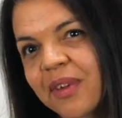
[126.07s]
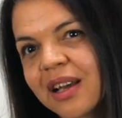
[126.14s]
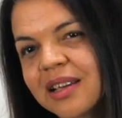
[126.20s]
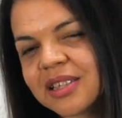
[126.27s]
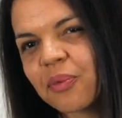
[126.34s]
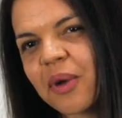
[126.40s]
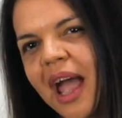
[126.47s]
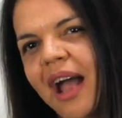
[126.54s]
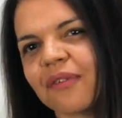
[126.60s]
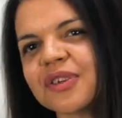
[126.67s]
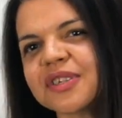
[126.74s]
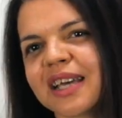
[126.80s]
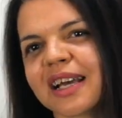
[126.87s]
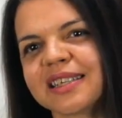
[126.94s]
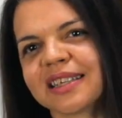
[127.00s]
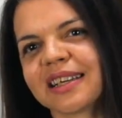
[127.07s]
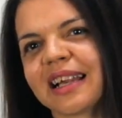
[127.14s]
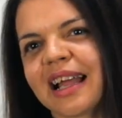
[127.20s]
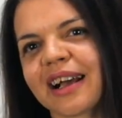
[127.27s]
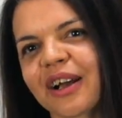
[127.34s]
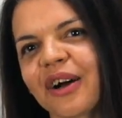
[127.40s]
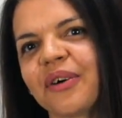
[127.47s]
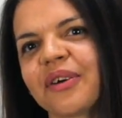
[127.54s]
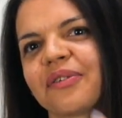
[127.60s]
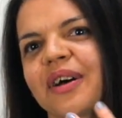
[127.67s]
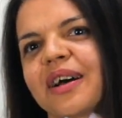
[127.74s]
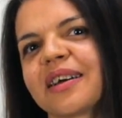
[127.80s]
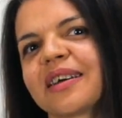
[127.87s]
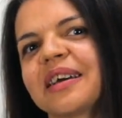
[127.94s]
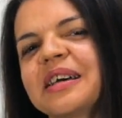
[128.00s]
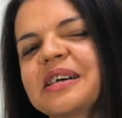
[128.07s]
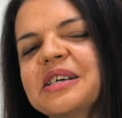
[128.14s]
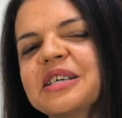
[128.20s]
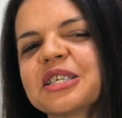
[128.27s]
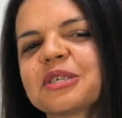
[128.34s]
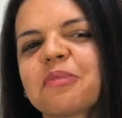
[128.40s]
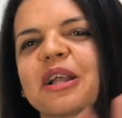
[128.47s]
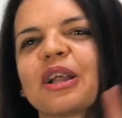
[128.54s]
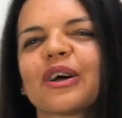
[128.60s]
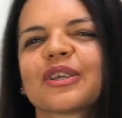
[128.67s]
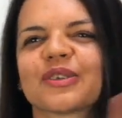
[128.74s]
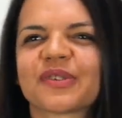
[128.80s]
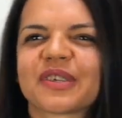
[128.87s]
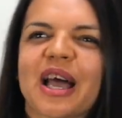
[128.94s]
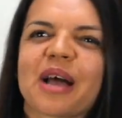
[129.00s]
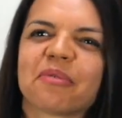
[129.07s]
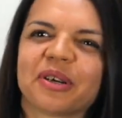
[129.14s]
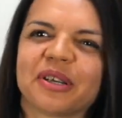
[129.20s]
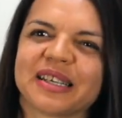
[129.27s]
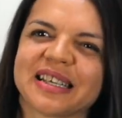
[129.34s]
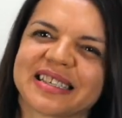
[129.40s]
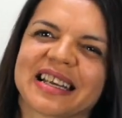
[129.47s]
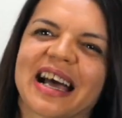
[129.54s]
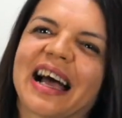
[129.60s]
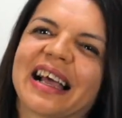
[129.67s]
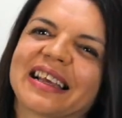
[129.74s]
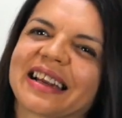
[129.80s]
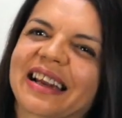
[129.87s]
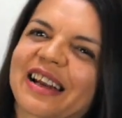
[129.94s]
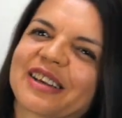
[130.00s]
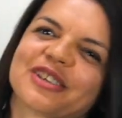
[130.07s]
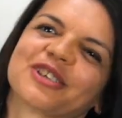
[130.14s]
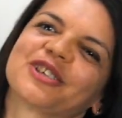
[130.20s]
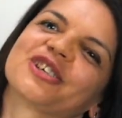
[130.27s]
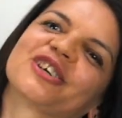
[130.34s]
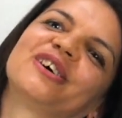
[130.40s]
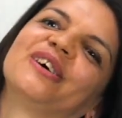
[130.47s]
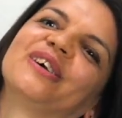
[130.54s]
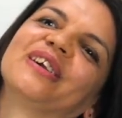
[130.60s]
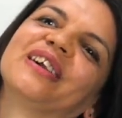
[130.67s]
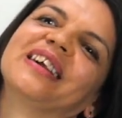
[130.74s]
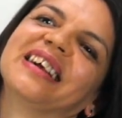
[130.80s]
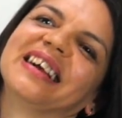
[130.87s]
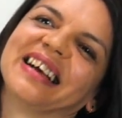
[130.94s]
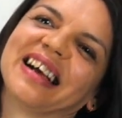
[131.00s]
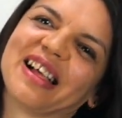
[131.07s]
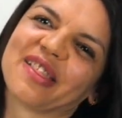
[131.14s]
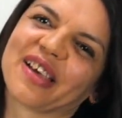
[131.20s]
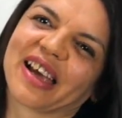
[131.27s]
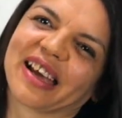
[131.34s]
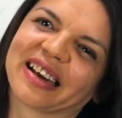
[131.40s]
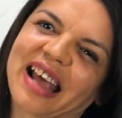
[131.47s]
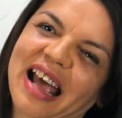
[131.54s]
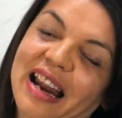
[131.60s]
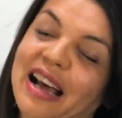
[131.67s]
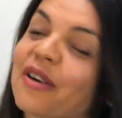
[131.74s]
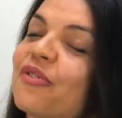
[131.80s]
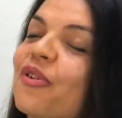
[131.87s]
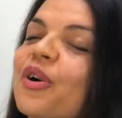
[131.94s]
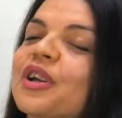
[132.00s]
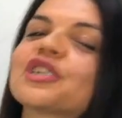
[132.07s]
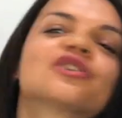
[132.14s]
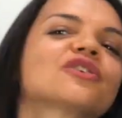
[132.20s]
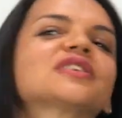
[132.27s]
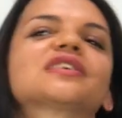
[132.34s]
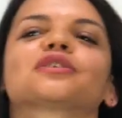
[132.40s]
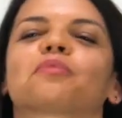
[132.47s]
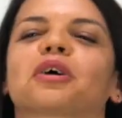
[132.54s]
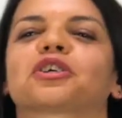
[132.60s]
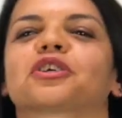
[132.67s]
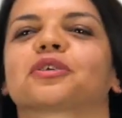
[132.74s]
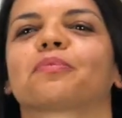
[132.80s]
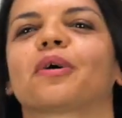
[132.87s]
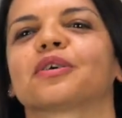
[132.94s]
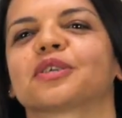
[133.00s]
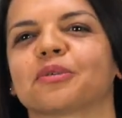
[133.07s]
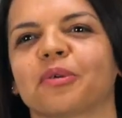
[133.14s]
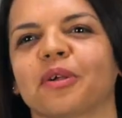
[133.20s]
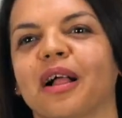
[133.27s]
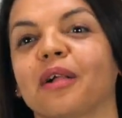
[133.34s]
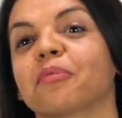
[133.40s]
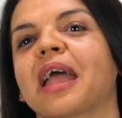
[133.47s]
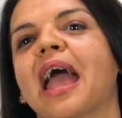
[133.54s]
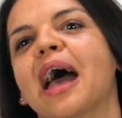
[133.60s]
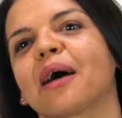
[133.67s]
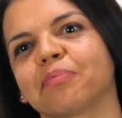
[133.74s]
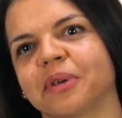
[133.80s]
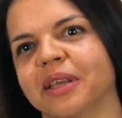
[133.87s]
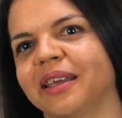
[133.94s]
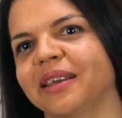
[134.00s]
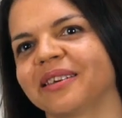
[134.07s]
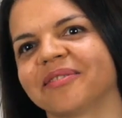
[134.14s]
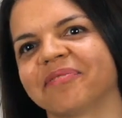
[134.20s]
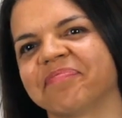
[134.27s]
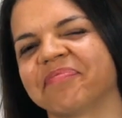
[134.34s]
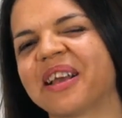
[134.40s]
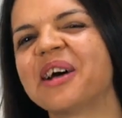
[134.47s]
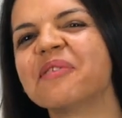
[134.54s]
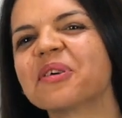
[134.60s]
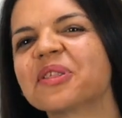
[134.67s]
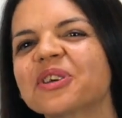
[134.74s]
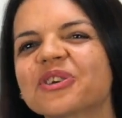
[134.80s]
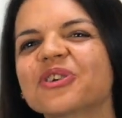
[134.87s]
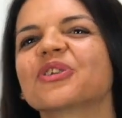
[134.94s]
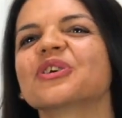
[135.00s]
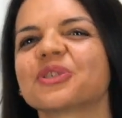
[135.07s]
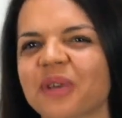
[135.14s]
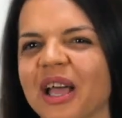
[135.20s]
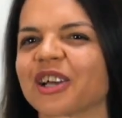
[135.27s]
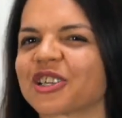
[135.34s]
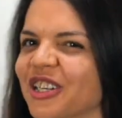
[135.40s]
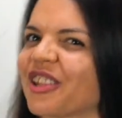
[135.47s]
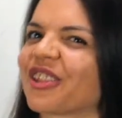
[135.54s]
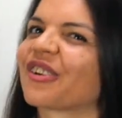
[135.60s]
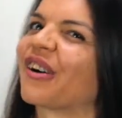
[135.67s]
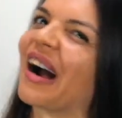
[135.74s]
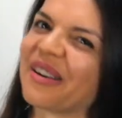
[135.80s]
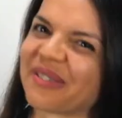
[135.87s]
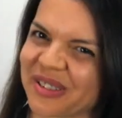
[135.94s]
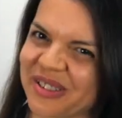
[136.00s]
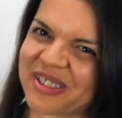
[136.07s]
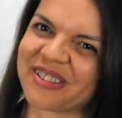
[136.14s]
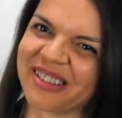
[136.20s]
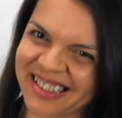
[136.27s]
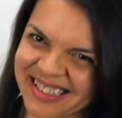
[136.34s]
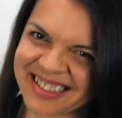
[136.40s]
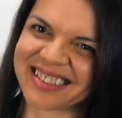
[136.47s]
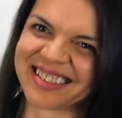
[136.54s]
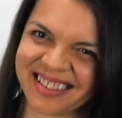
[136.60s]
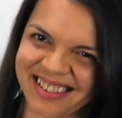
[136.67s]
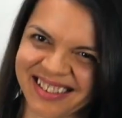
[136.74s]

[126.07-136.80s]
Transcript: So we have this idea like, oh, if I spend lots of time on a desert island and I just chill, and I avoid stress as much as possible, I'll be happy. But the truth is we actually thrive on stress.